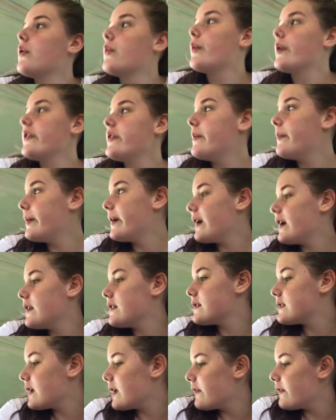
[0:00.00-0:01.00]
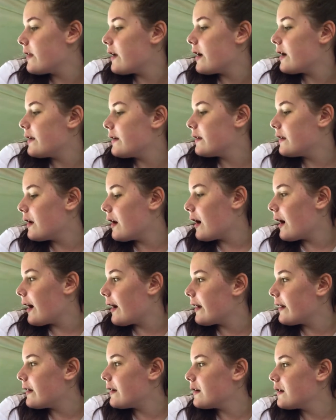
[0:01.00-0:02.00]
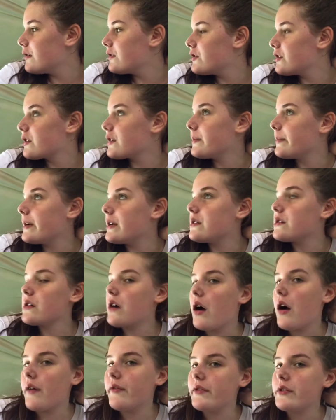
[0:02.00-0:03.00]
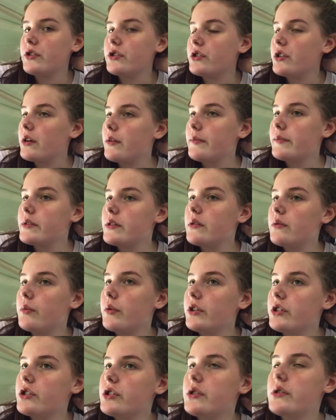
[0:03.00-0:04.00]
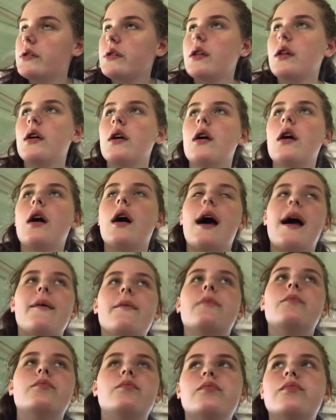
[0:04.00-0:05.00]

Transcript: with the bands and then I took the bands off and jumped, which I